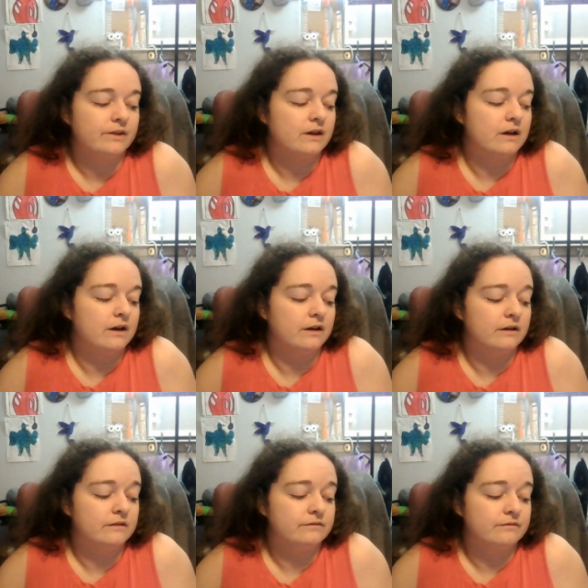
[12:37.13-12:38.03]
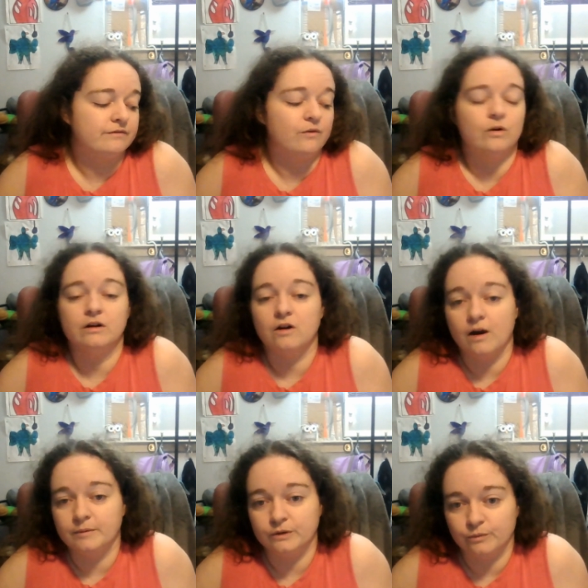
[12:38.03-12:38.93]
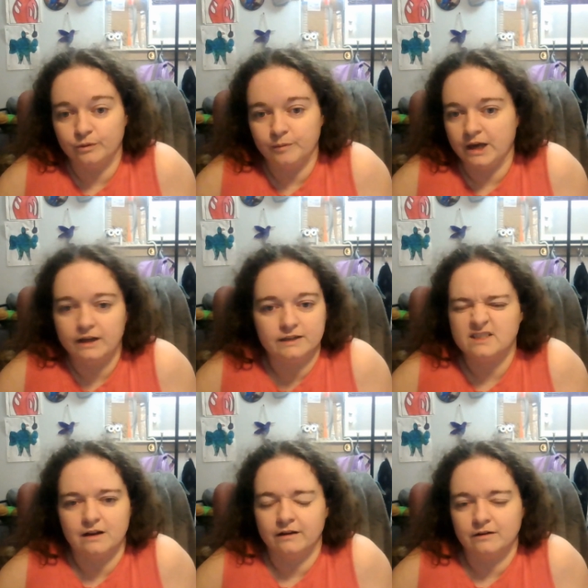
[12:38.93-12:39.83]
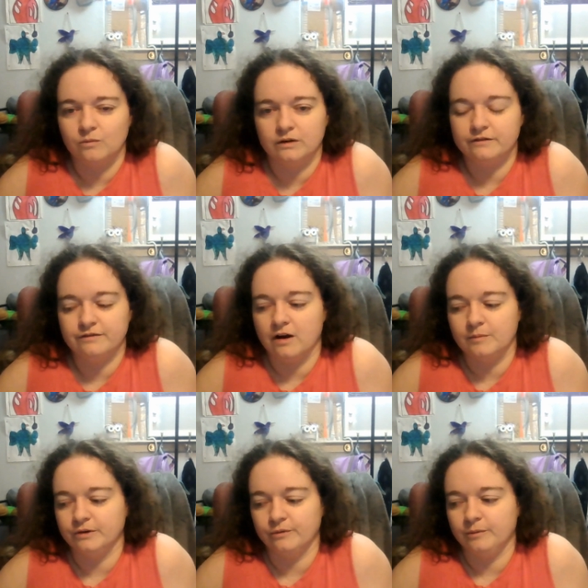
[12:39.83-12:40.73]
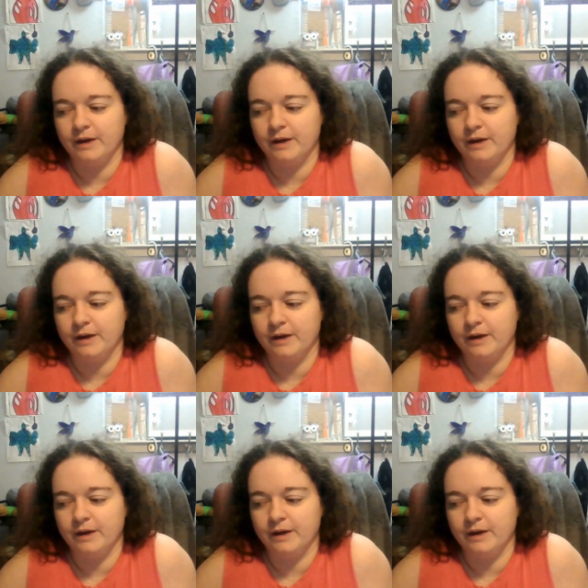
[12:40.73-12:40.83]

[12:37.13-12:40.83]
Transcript: for amigurumi, and it's not gonna work for amigurumi.